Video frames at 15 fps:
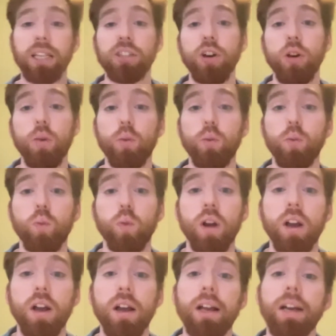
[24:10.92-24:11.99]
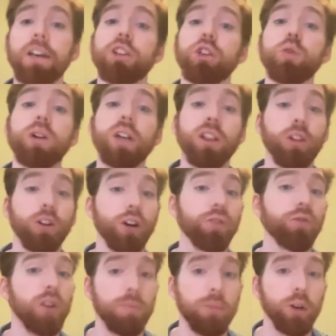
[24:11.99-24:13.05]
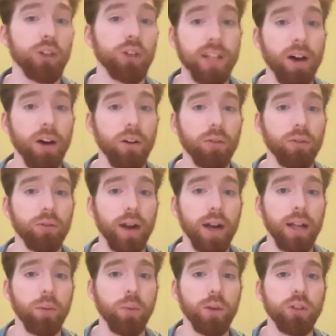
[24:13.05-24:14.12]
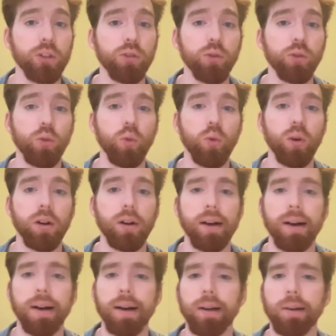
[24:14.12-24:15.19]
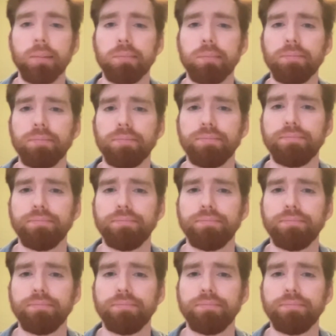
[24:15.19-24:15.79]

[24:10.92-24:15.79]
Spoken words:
So you can learn from yourself, right? We do kind